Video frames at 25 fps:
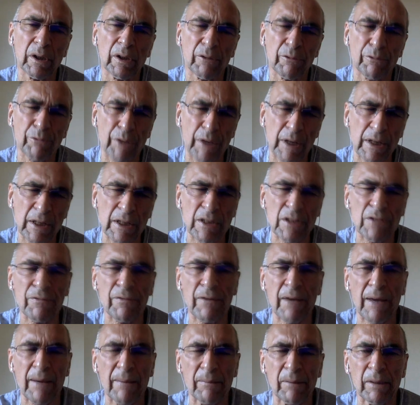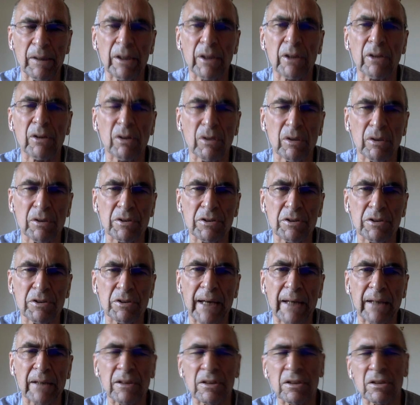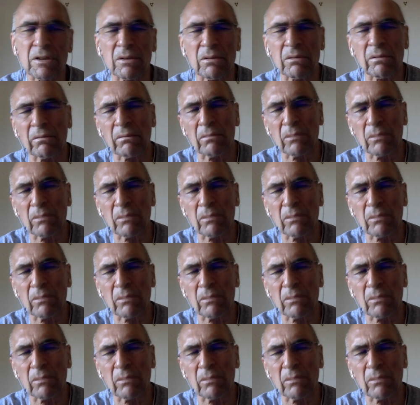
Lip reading: friends, family, contacts,